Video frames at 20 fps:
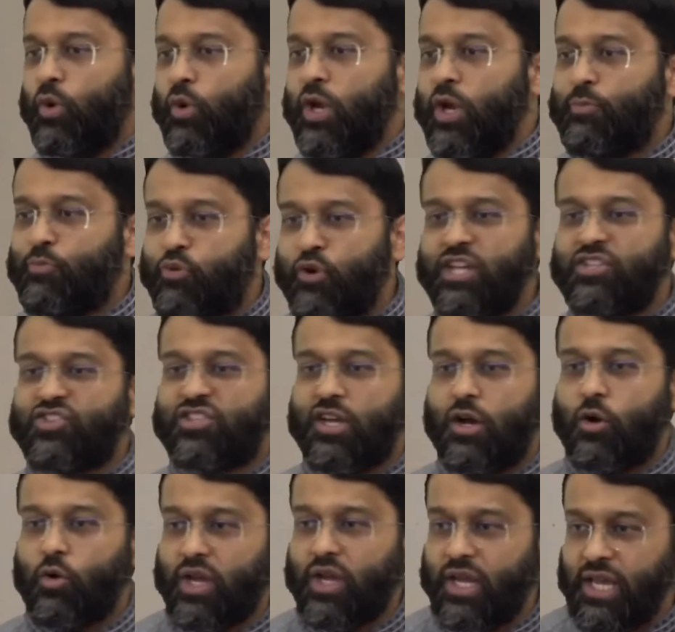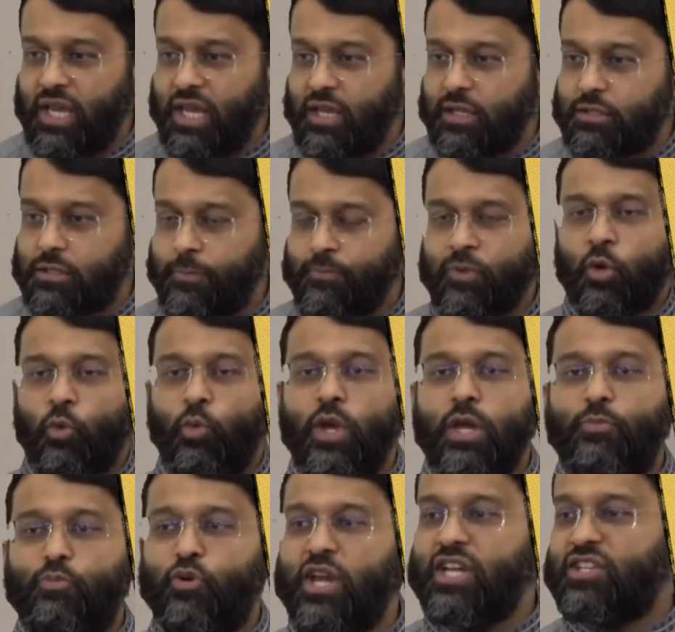We preach Tawhid,
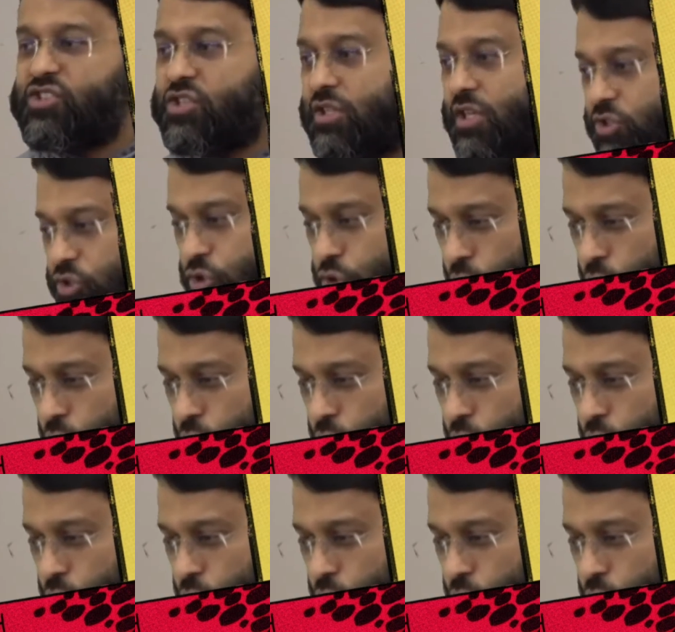we preach the